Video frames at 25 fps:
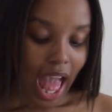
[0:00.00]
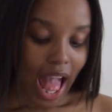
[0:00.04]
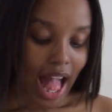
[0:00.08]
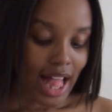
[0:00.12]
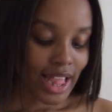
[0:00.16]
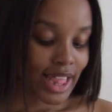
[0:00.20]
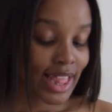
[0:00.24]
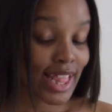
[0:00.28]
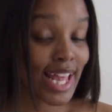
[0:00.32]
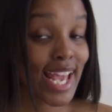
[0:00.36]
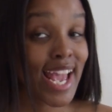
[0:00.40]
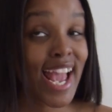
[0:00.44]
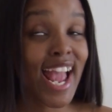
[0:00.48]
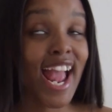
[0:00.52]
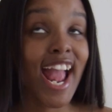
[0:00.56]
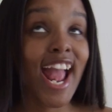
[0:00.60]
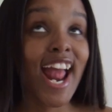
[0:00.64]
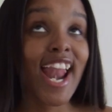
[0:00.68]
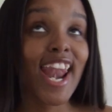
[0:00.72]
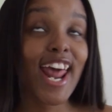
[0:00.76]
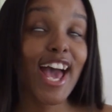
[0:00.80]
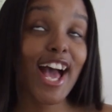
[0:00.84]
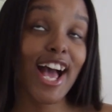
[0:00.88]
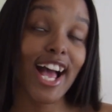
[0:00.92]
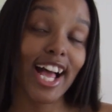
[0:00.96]
And
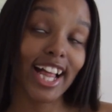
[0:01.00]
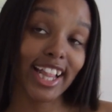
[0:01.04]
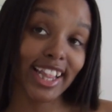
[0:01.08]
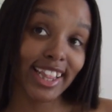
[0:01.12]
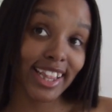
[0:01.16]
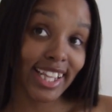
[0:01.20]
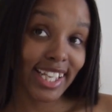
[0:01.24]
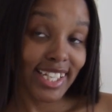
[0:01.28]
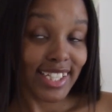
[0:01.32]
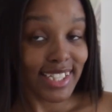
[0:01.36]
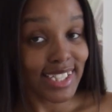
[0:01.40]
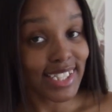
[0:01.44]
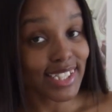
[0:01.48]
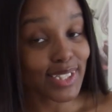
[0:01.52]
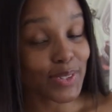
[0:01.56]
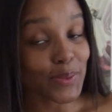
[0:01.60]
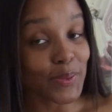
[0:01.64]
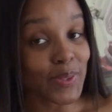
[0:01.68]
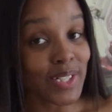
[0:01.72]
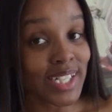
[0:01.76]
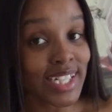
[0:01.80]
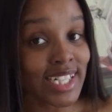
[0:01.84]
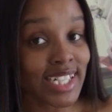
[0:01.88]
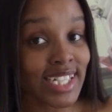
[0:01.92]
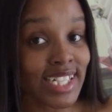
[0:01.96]
then this
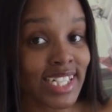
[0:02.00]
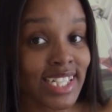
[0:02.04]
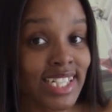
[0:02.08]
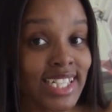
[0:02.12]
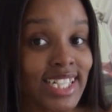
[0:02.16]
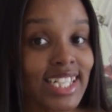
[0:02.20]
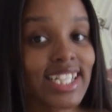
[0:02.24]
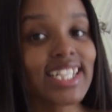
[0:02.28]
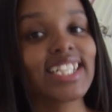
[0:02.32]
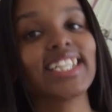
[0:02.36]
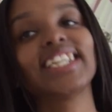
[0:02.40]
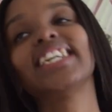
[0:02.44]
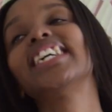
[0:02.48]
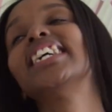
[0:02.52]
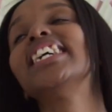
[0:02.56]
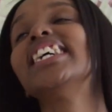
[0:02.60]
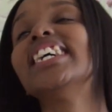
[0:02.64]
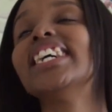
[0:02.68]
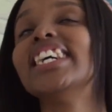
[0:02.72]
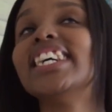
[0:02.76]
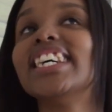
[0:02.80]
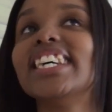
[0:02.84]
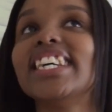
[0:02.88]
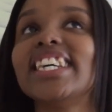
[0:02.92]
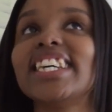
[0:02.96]
one
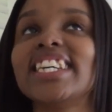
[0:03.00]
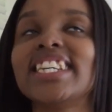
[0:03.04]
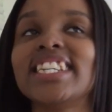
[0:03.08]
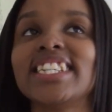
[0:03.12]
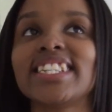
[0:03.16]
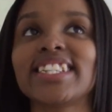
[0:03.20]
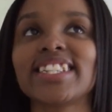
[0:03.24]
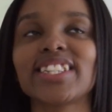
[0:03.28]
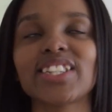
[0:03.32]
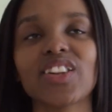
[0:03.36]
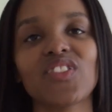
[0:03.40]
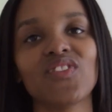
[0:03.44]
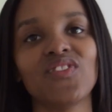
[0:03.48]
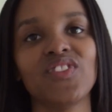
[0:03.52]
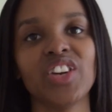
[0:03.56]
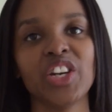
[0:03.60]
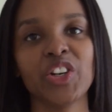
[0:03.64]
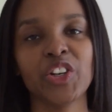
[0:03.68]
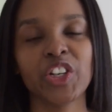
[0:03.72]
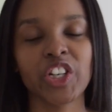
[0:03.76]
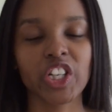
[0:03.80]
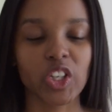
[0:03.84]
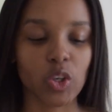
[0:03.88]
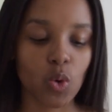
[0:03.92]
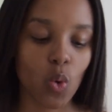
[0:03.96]
is
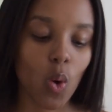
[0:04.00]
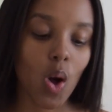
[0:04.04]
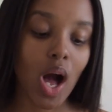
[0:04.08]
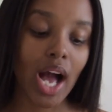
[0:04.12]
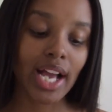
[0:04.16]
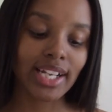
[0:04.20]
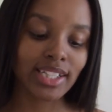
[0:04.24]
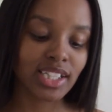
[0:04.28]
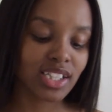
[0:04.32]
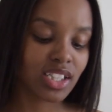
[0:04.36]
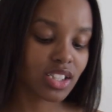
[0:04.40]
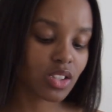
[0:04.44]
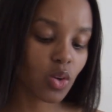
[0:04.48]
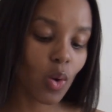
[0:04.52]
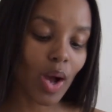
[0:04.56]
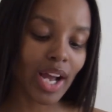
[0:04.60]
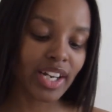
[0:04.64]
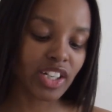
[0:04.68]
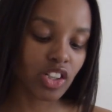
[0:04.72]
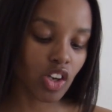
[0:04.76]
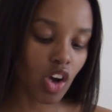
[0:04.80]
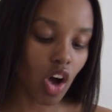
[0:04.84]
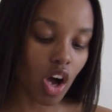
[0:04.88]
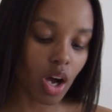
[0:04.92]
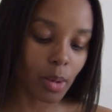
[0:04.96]
it's
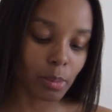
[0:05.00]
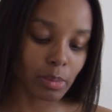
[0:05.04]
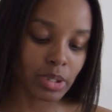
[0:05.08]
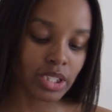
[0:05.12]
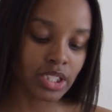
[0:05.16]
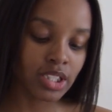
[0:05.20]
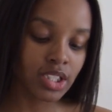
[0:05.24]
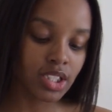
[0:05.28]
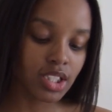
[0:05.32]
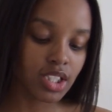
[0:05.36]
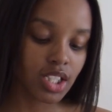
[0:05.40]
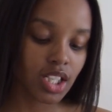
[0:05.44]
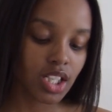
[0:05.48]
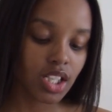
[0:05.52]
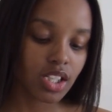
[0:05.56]
quite common.